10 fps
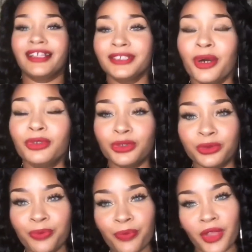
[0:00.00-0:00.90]
I told
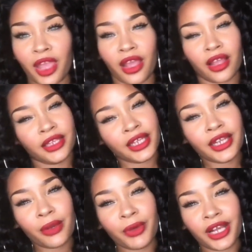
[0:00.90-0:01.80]
you,
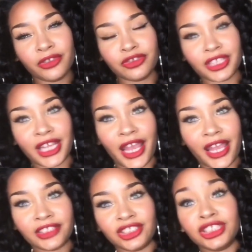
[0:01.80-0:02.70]
looking at a wig on Trendy
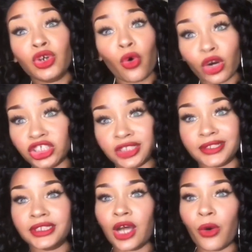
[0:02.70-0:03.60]
K, she's
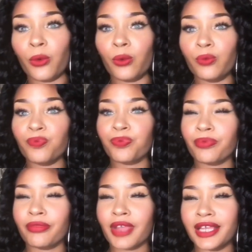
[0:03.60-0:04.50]
gorgeous. So,
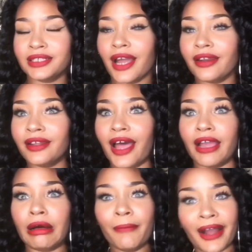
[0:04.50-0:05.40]
it's kind of
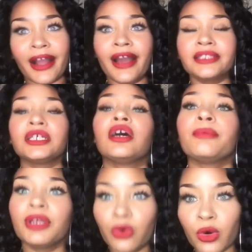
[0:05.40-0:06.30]
like, oh my God, is it going
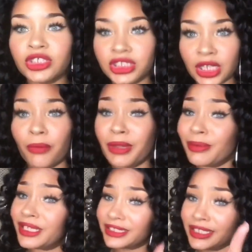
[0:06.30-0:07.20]
to be gorgeous on
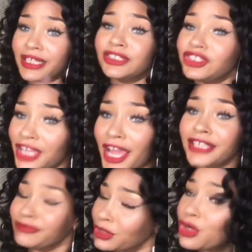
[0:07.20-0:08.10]
me? Because, honey, she
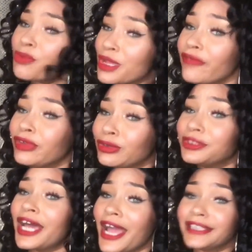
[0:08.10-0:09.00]
has fooled me a few
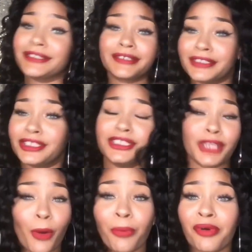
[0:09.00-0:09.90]
times because she's
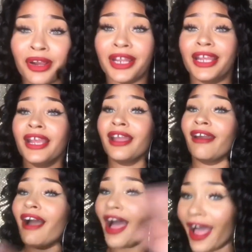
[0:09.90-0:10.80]
so pretty.
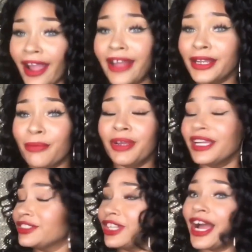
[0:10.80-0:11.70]
I got that
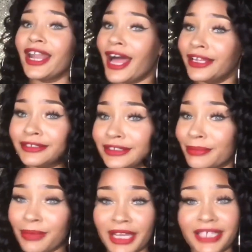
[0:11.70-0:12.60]
wig and child, I looked
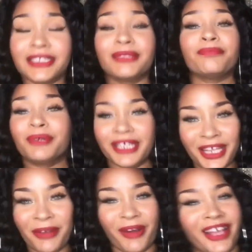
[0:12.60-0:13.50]
a mess. But
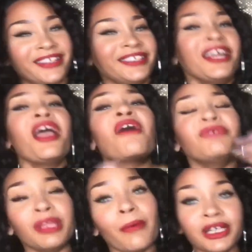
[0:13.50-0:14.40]
anyway,
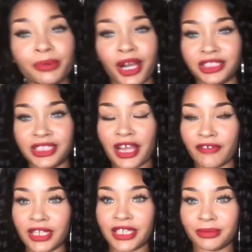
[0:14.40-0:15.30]
for the most part, she
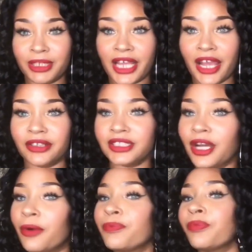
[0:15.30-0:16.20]
never lets me down.
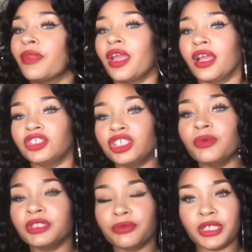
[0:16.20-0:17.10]
So, she
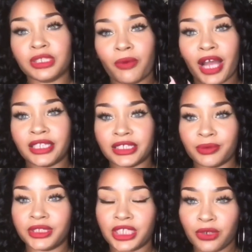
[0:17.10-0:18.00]
was the reason why this
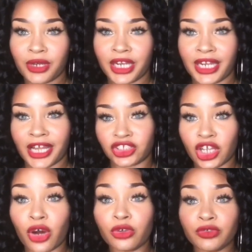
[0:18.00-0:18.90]
was the unit that I
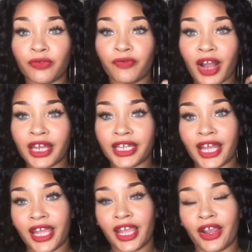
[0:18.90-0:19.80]
chose from Friday
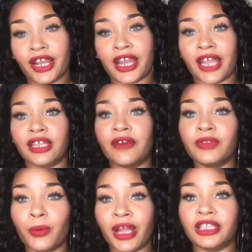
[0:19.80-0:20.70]
Night Hair. And I
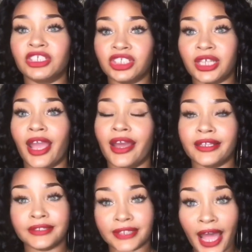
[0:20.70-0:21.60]
love the way that she
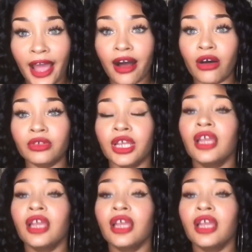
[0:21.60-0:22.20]
had it styled.